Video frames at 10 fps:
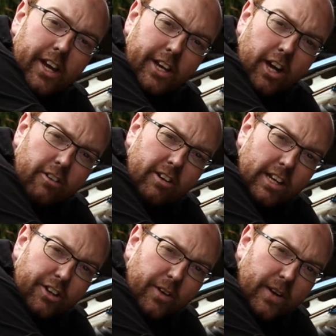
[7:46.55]
and you can't
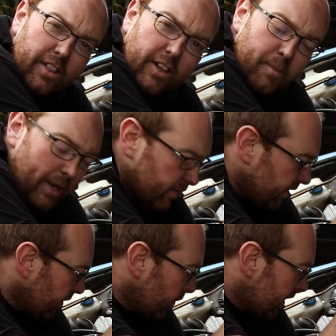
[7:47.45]
really do anything
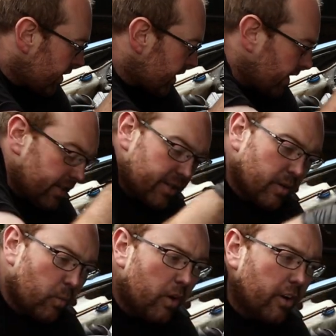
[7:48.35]
about it, which is
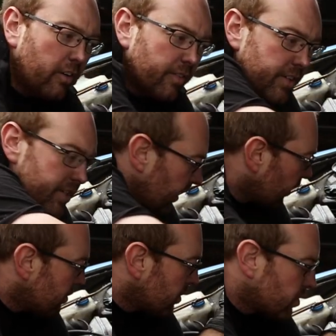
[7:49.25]
one of the
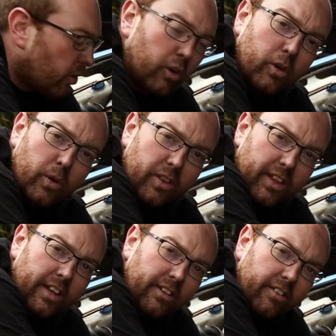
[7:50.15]
single most awkward
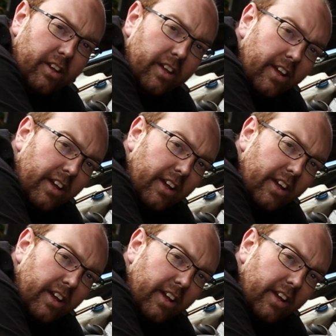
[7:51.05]
things